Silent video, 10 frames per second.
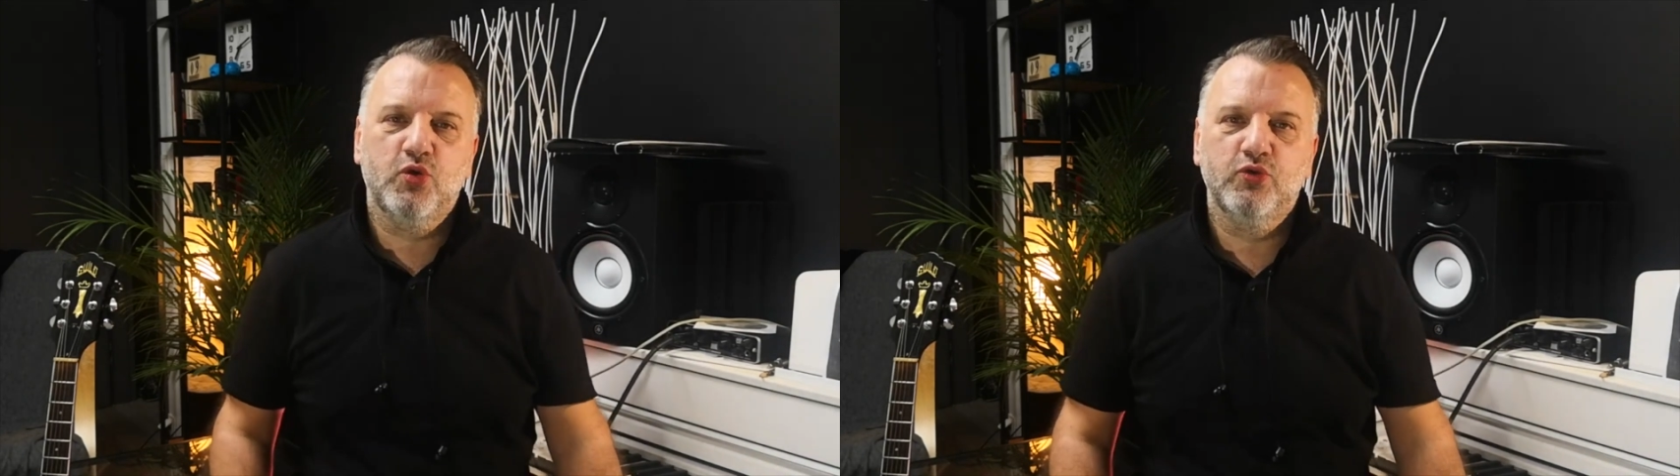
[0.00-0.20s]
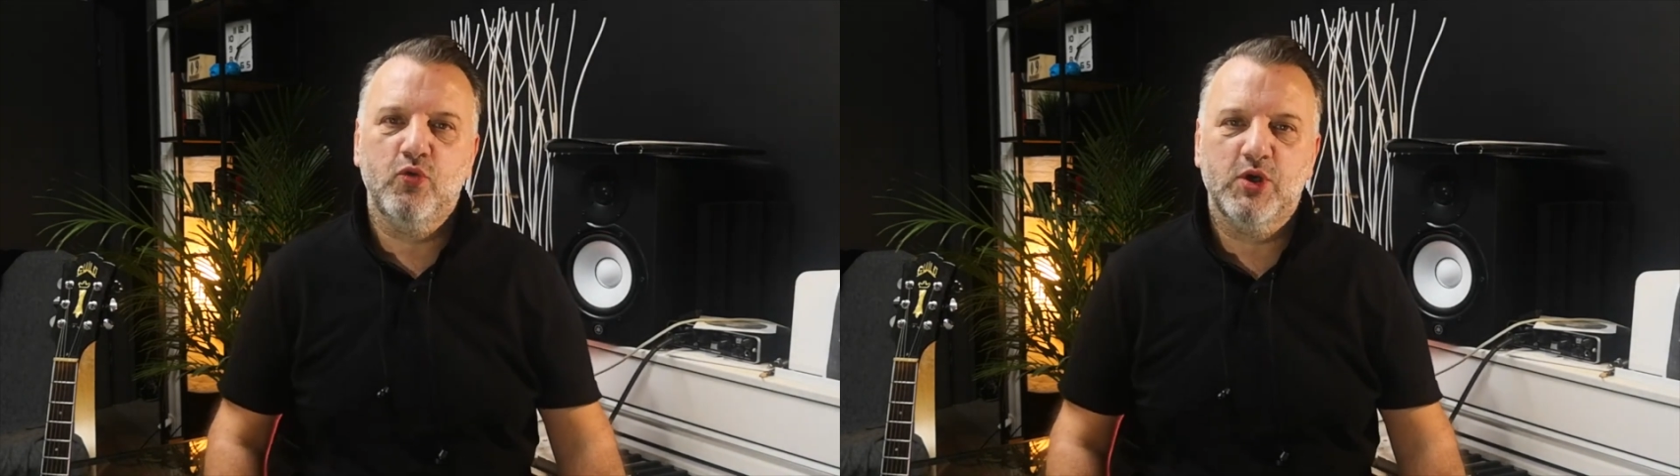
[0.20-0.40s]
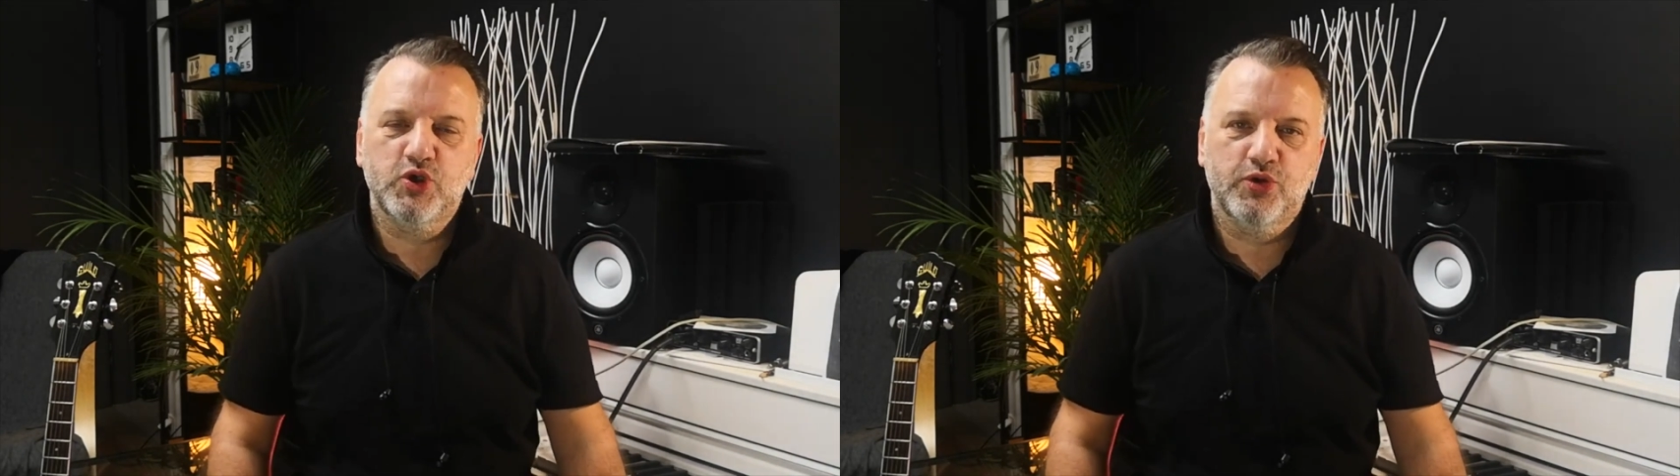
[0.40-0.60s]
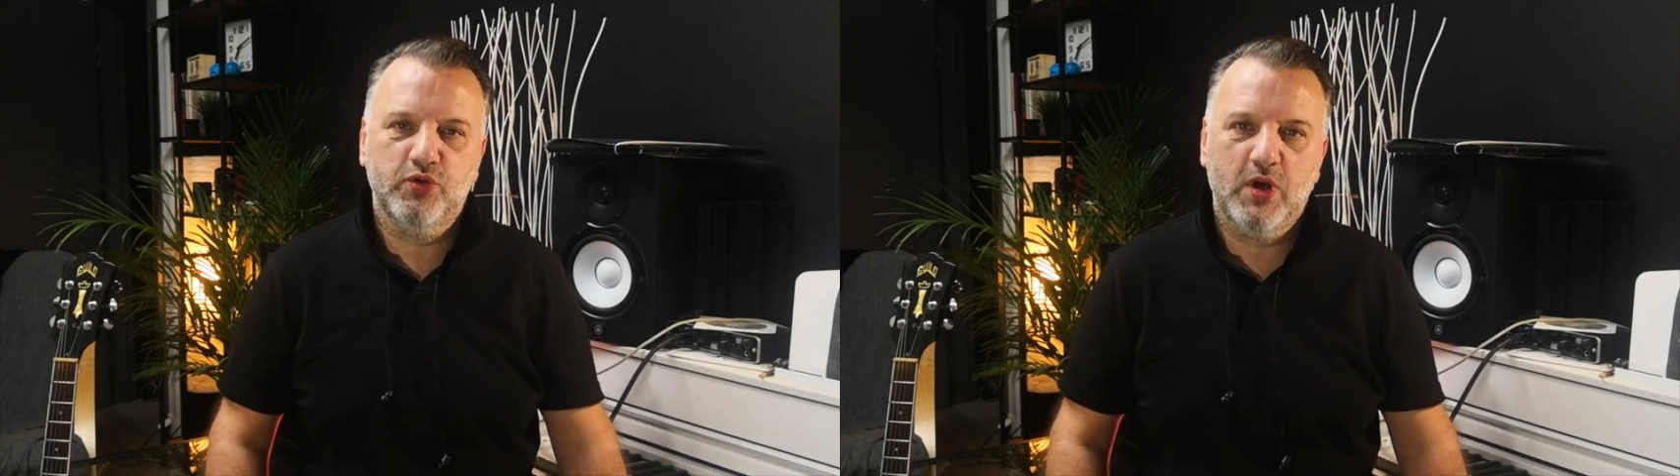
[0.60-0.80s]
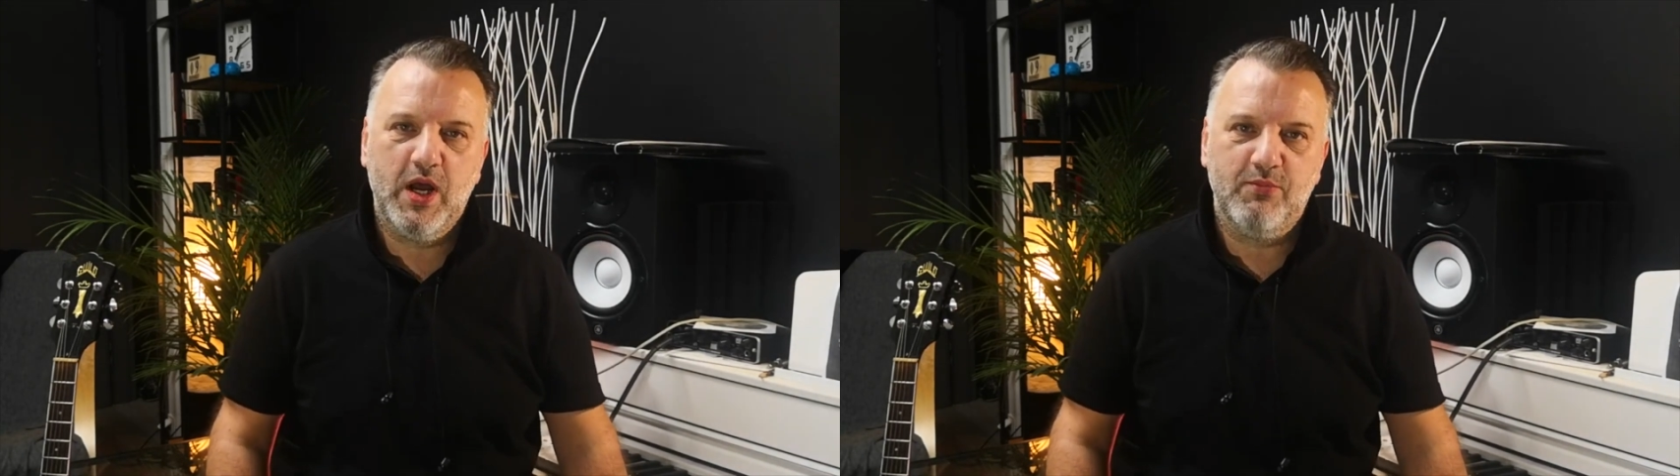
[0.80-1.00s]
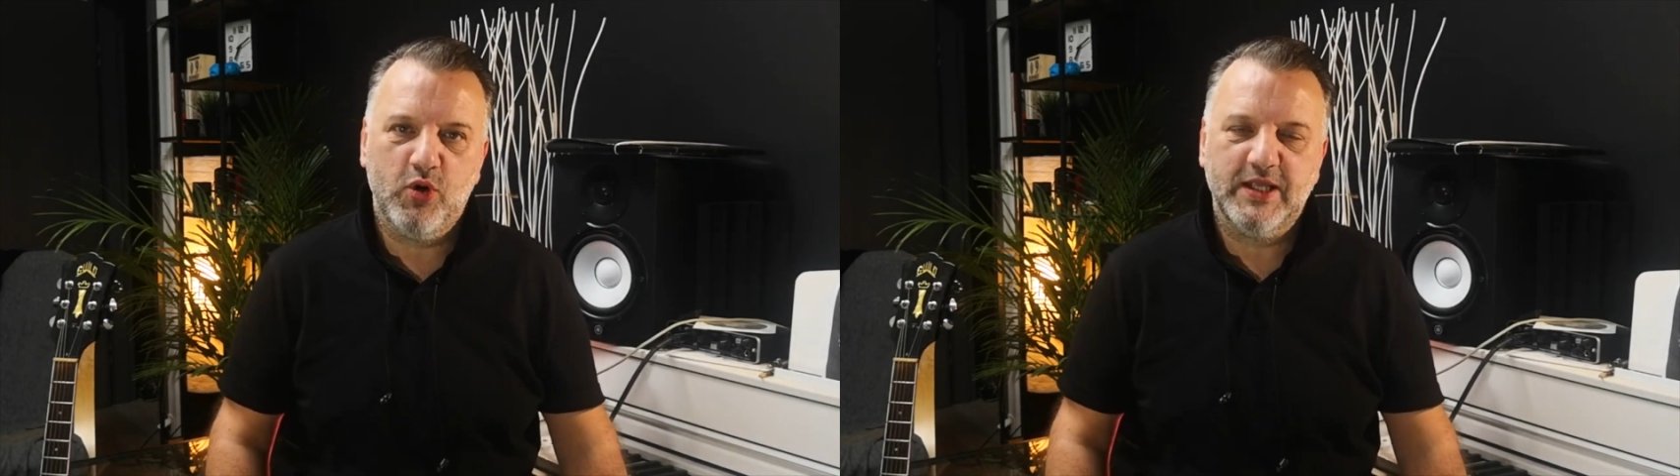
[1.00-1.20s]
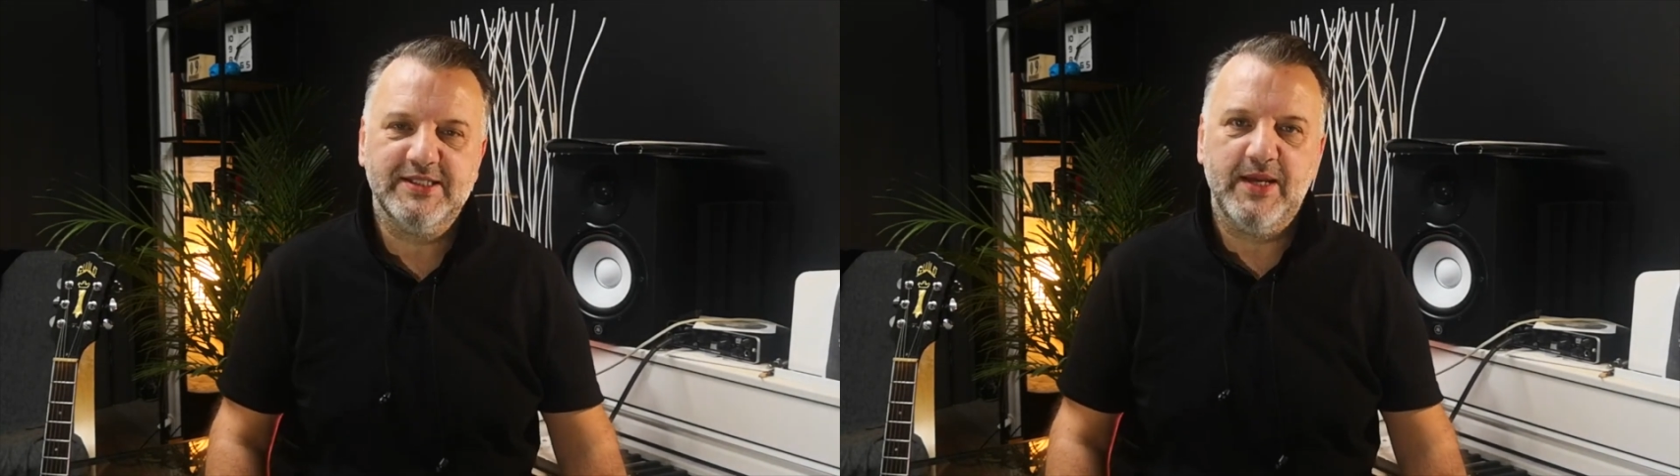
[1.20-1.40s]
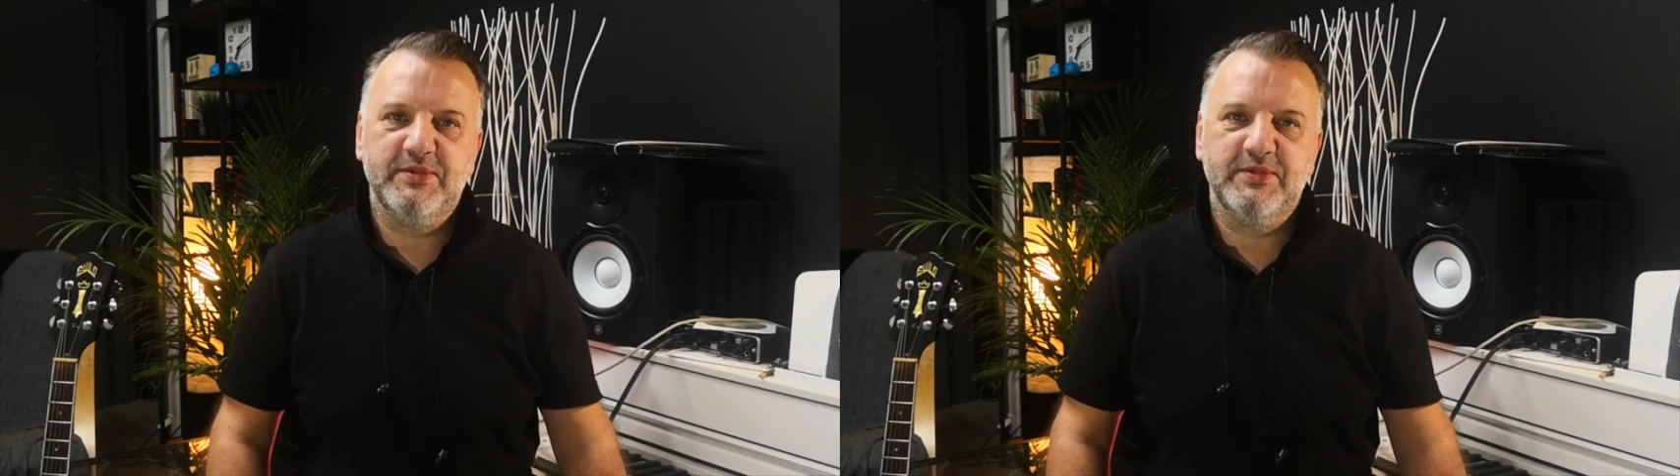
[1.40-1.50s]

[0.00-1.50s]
each chord in this progression.